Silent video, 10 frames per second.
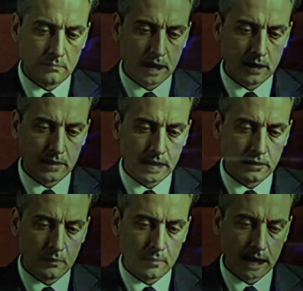of our
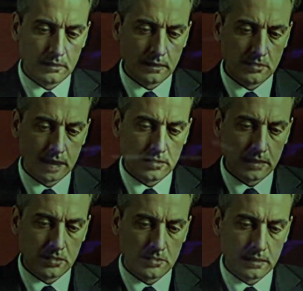late companion's
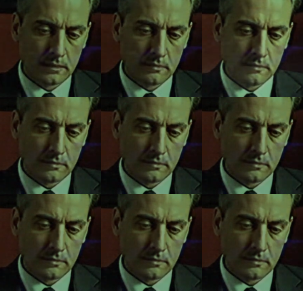identity.